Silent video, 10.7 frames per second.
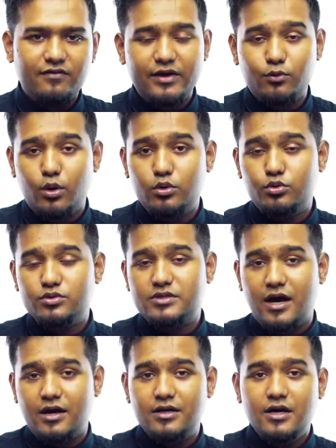I want to
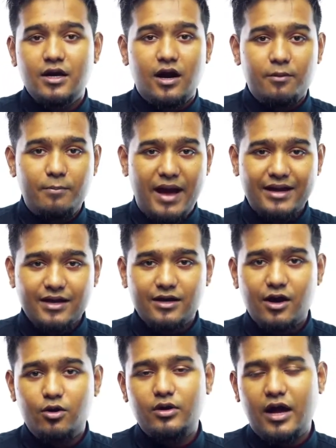start a bank account.